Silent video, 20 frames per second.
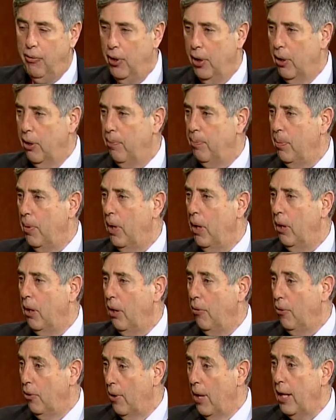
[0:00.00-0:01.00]

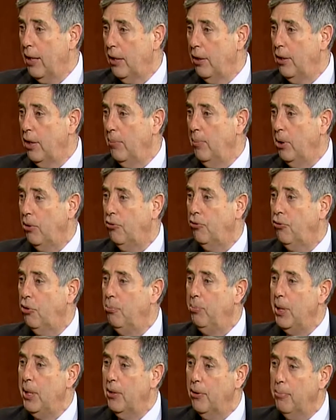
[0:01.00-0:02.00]
their academics to
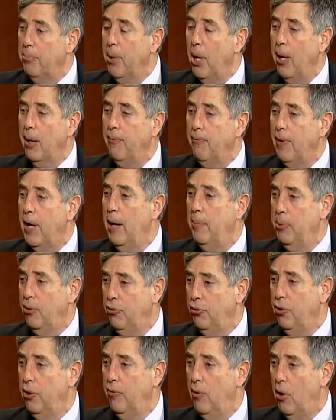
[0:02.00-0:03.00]
be in the bottom
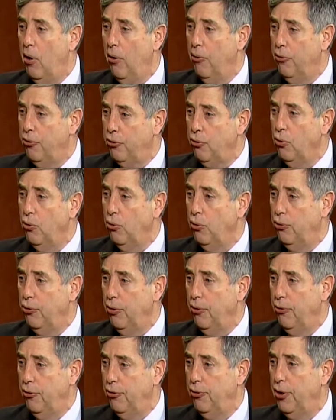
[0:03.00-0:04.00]
5% of all the schools
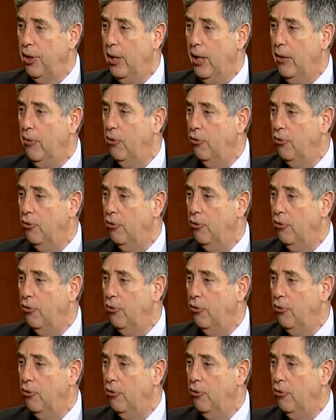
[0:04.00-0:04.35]
in the state.